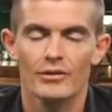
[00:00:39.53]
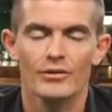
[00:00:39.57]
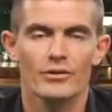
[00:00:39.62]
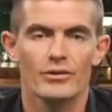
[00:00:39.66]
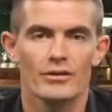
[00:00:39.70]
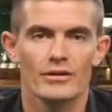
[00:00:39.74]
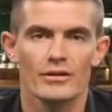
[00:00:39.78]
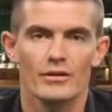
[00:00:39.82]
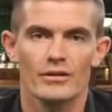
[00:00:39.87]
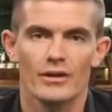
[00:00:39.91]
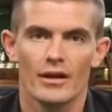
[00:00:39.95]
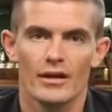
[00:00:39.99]
you're
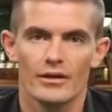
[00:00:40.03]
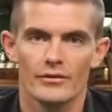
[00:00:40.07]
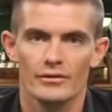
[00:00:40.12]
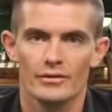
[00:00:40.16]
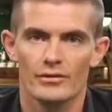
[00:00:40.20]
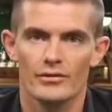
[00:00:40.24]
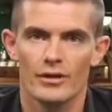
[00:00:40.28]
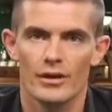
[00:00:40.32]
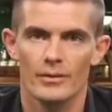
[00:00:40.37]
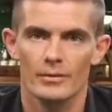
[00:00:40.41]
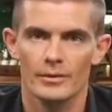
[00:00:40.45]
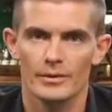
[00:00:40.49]
in a lot of
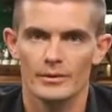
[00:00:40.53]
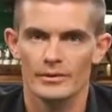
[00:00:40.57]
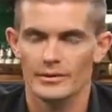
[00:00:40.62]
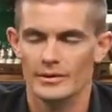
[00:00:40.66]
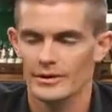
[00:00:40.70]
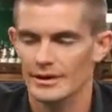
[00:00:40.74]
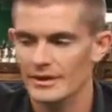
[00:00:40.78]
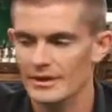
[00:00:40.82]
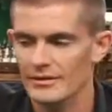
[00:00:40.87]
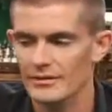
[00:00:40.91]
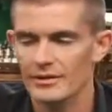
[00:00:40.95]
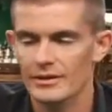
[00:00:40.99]
trouble.
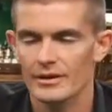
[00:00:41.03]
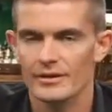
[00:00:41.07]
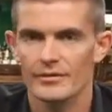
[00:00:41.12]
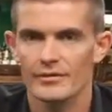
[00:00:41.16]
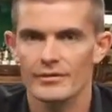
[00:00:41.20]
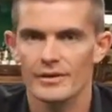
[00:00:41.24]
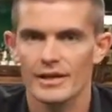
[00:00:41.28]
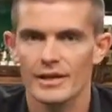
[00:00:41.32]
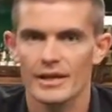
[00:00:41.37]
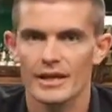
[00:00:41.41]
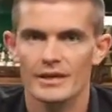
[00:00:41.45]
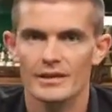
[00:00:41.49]
Even
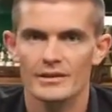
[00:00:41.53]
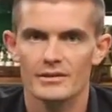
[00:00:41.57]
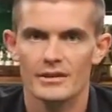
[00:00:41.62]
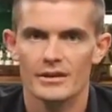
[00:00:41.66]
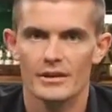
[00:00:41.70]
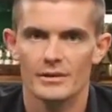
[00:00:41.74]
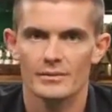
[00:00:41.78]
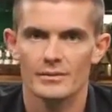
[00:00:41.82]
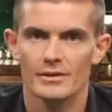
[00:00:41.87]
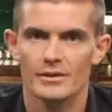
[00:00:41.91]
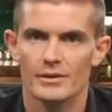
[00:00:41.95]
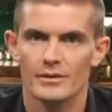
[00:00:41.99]
if the ace
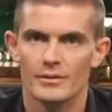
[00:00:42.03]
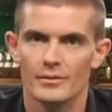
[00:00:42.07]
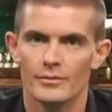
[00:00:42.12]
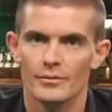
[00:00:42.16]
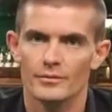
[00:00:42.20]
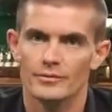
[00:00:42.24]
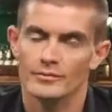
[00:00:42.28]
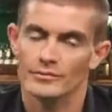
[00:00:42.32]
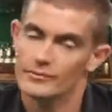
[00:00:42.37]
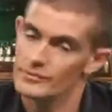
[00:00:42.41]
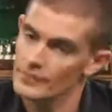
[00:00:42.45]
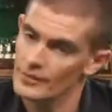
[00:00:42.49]
comes on
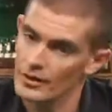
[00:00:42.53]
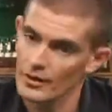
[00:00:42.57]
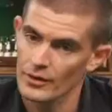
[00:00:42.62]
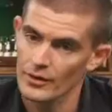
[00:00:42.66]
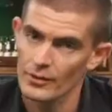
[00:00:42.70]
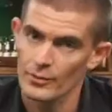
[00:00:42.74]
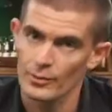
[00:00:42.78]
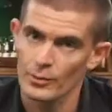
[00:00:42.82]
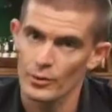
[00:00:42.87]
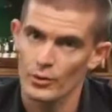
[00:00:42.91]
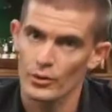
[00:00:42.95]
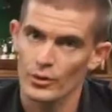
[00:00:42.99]

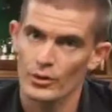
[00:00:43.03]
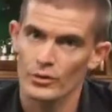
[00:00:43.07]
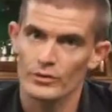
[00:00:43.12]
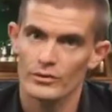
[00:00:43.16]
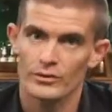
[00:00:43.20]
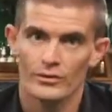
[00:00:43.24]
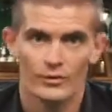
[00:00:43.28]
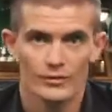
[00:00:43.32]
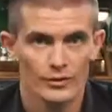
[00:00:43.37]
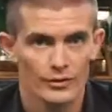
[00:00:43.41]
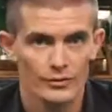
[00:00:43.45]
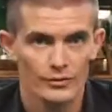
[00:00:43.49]
the board,
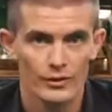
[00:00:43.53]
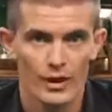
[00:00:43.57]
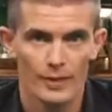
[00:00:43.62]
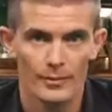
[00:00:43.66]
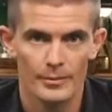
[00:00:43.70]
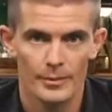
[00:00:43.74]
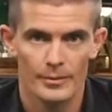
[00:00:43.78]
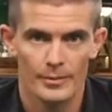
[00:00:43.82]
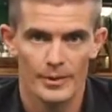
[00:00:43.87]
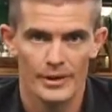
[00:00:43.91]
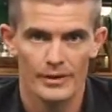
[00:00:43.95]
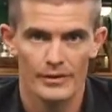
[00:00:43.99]
you
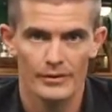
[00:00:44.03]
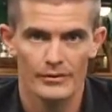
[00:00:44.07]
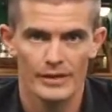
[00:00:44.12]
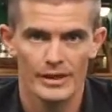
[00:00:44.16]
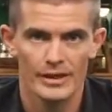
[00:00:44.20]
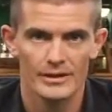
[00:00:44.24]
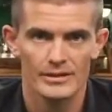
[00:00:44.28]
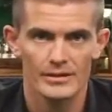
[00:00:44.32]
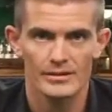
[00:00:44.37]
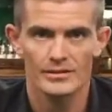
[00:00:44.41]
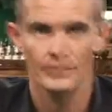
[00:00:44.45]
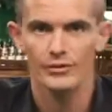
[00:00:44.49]
flop a pair of
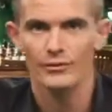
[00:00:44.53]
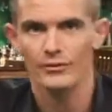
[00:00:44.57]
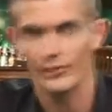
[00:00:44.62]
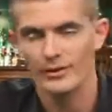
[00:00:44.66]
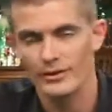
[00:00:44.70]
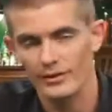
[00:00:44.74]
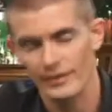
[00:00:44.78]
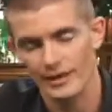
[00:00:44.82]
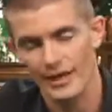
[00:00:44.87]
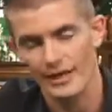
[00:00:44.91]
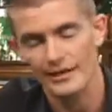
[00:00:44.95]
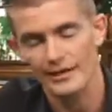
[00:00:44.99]
aces, you
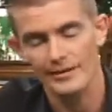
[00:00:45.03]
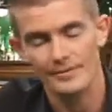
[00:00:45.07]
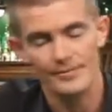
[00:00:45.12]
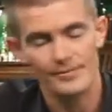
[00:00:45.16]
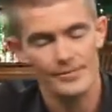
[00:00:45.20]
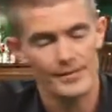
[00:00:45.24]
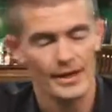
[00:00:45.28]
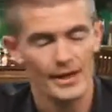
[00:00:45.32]
feel like,